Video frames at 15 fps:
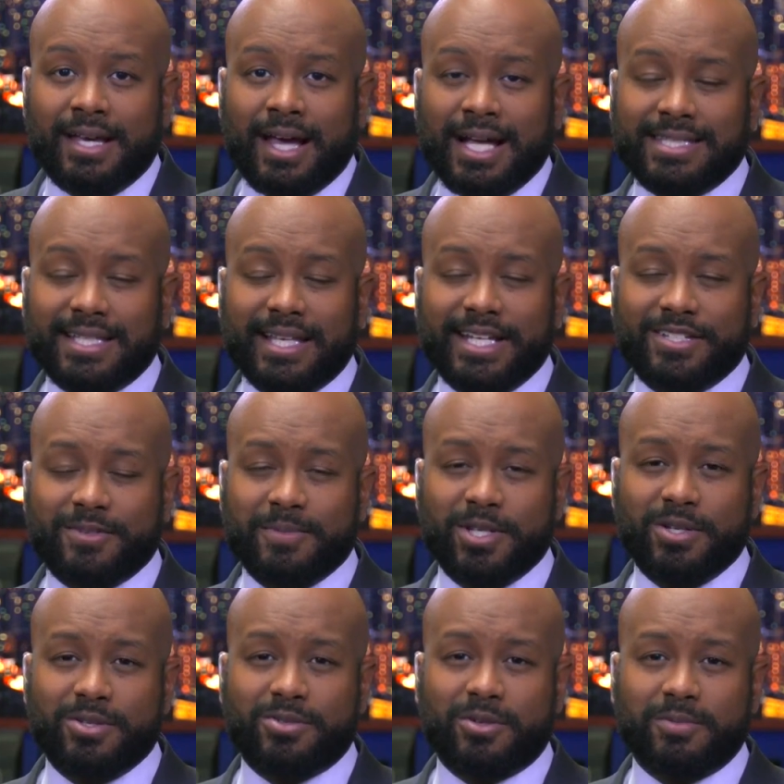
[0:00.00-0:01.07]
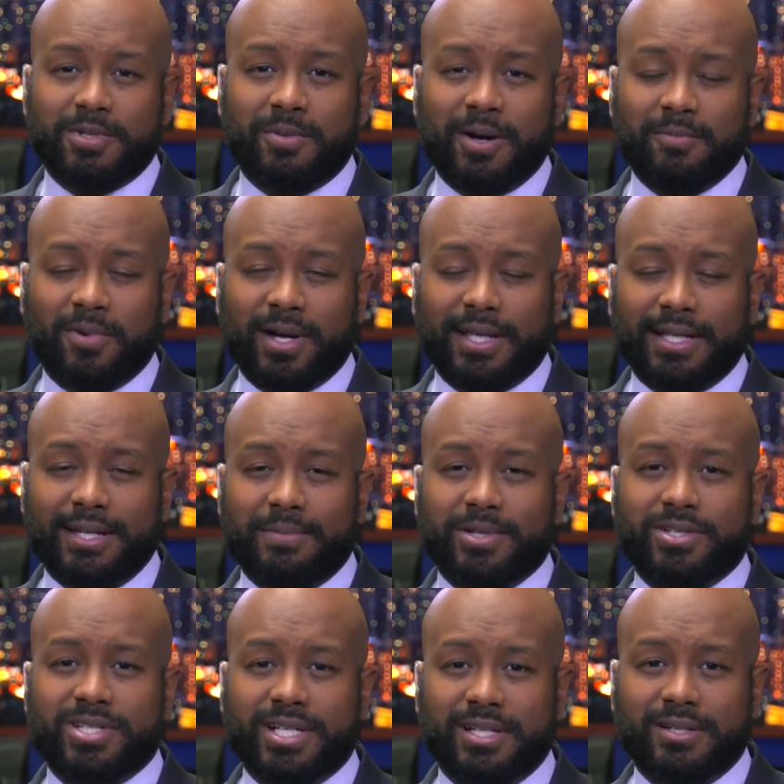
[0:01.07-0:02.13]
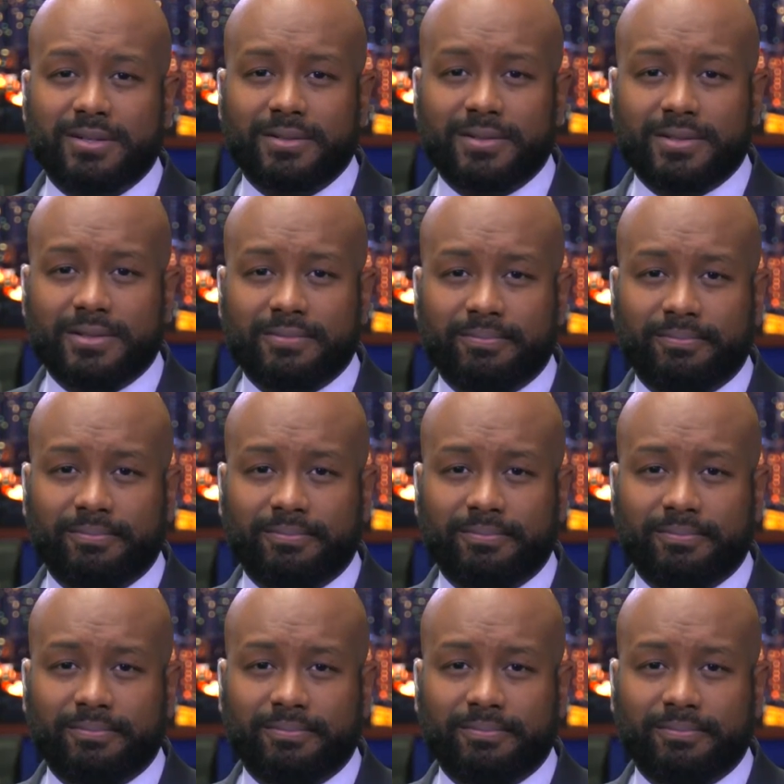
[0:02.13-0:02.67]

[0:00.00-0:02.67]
That's the latest from the newsroom. Tahman Bradley, WGN News.